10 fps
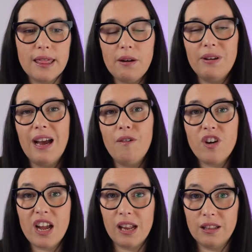Then we have
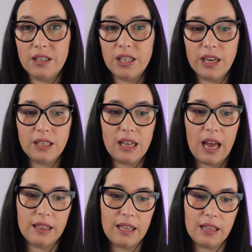health checks,
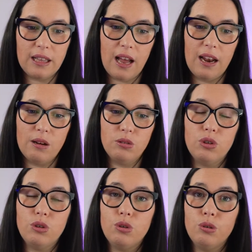and that
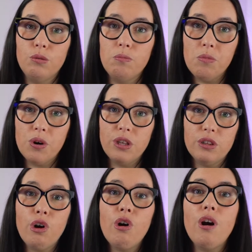allows you to
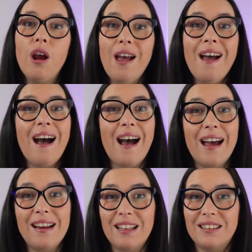monitor
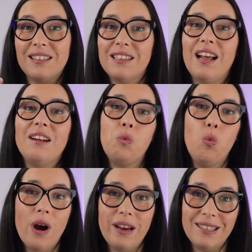and understand
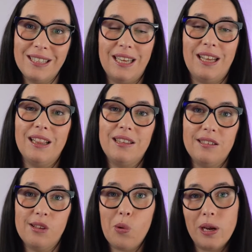what is the health
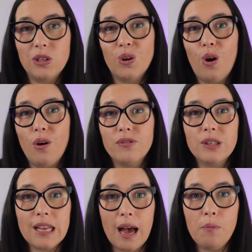situation of
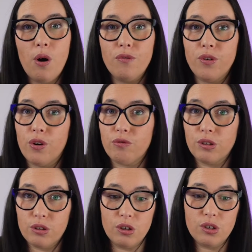some of your
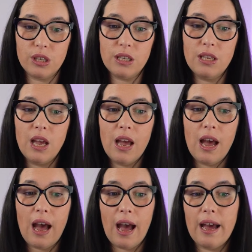resources.
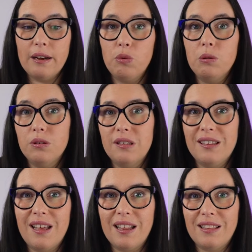And we will
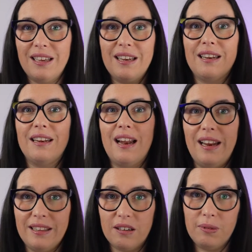see that in a
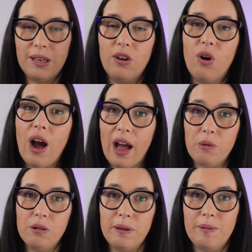later video. I
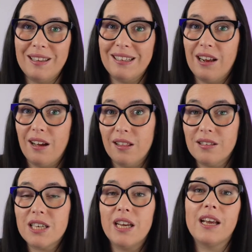will be building a
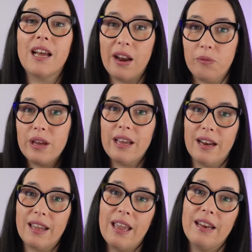health check, and we
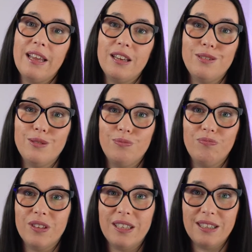can get into
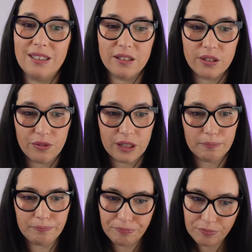the details of it.